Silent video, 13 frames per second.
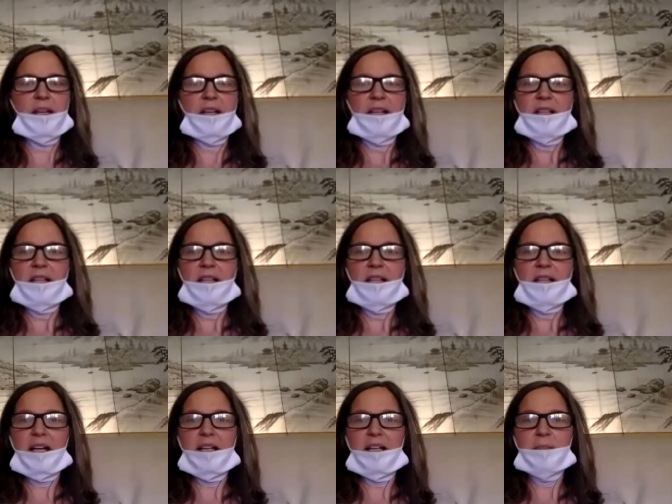
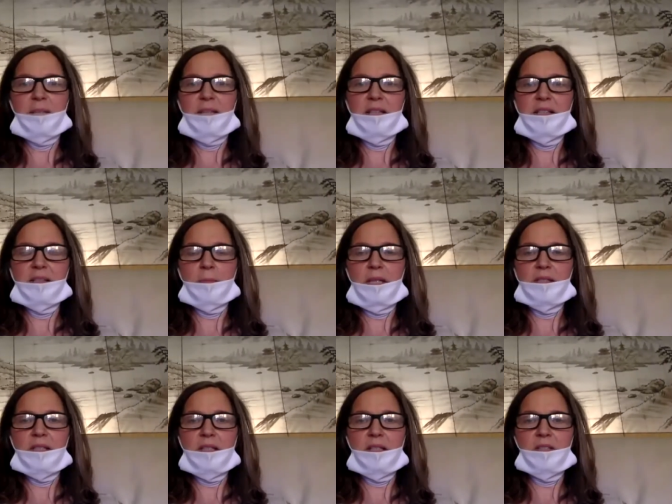guide,
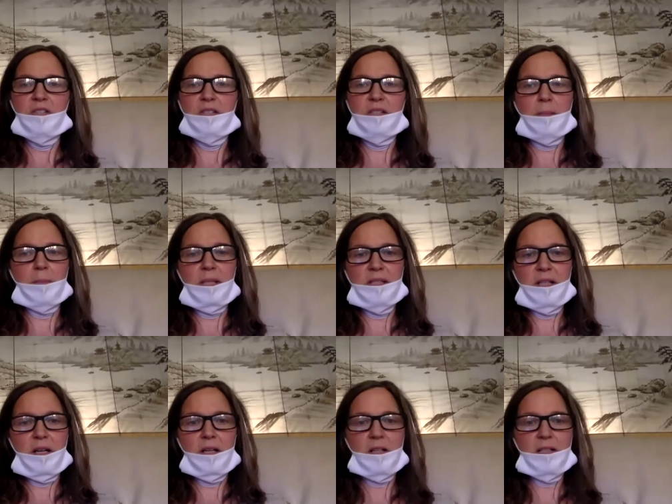amazing, she's an amazing
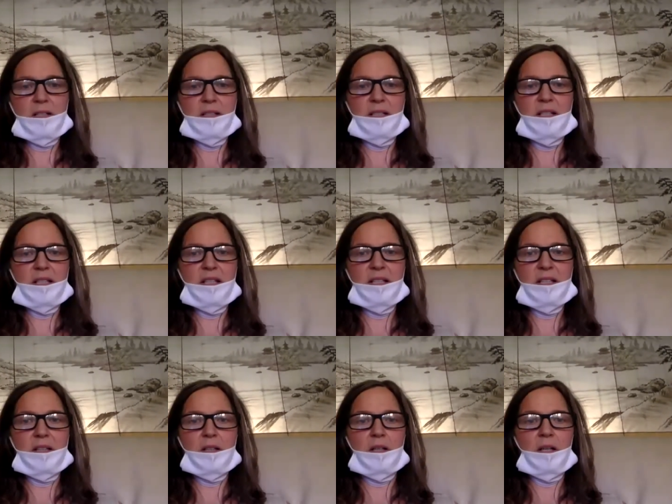artist and
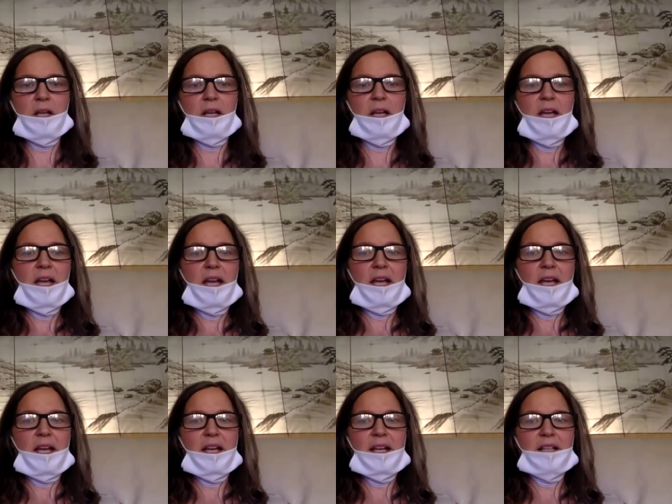healer,
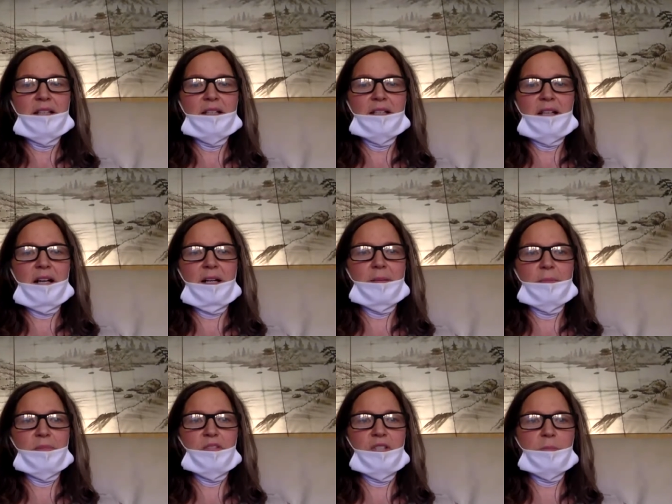and
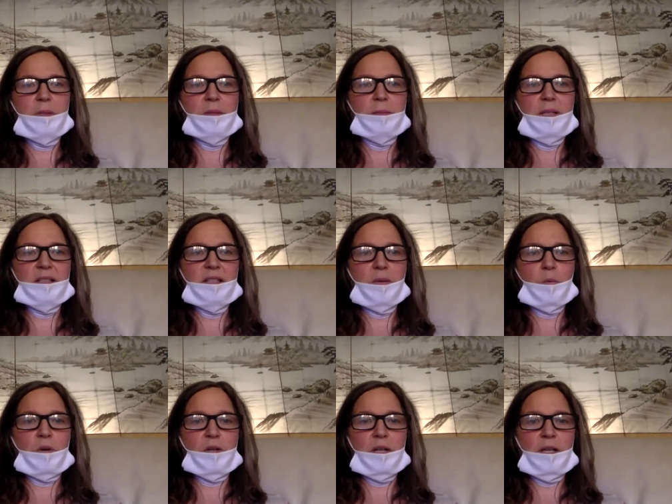she's been amazing
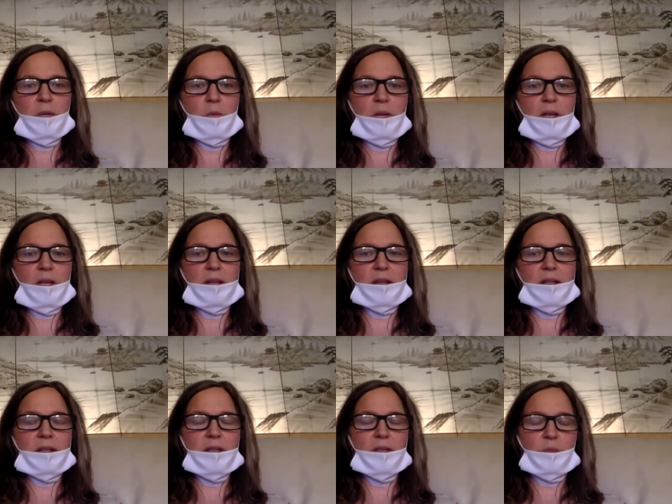working with
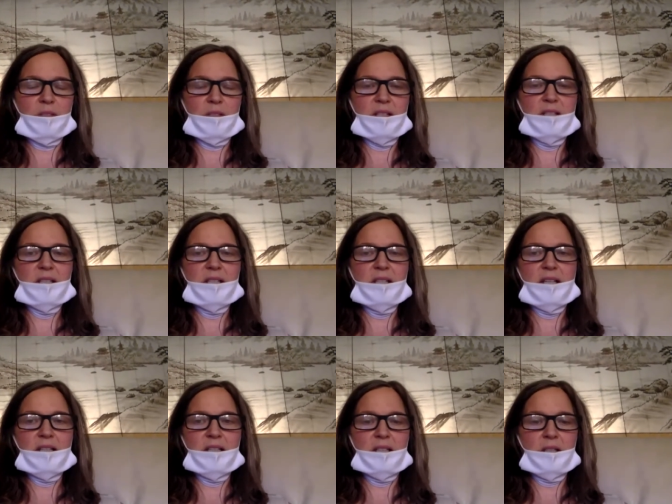
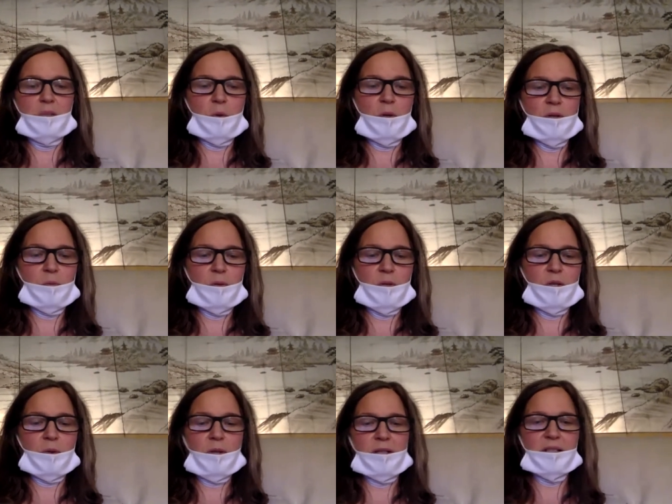6018 North. We're an
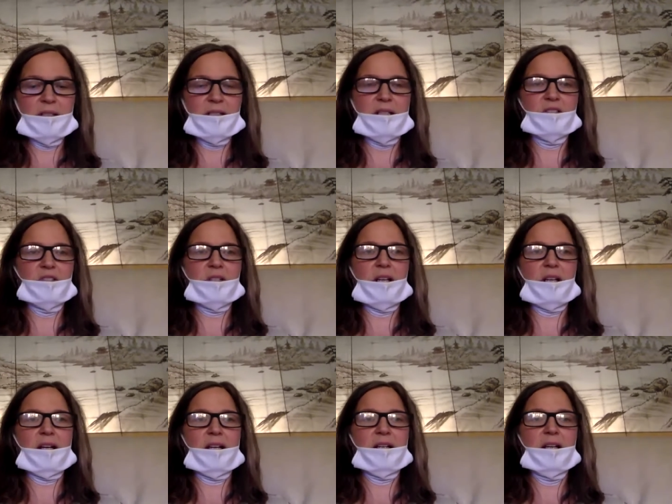organization
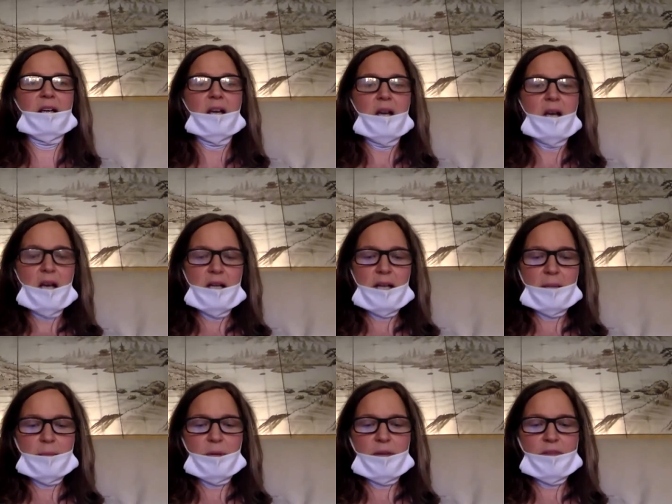
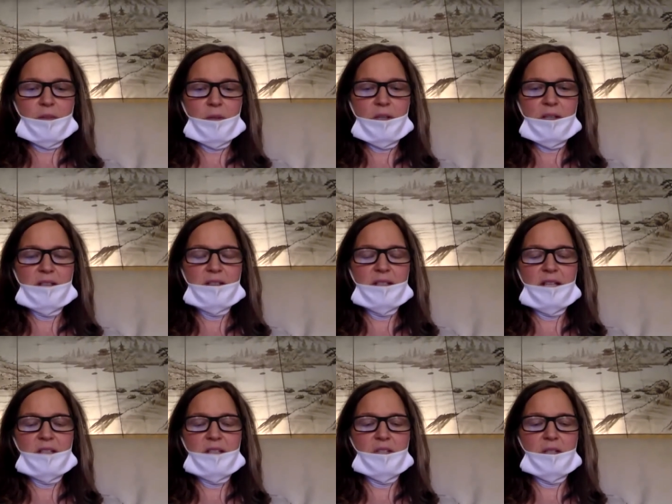nonprofit
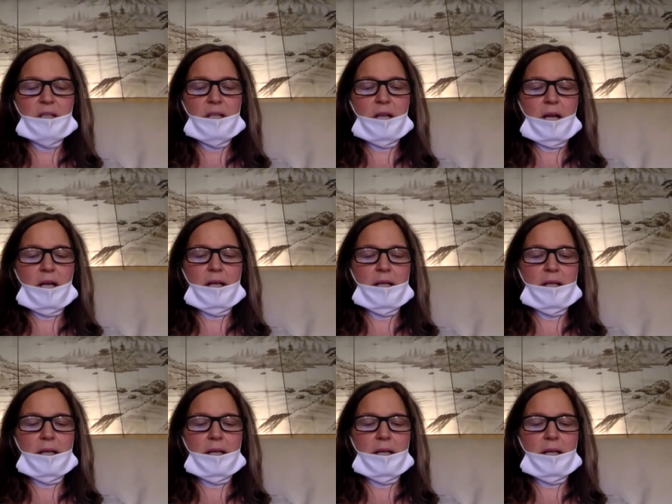organization on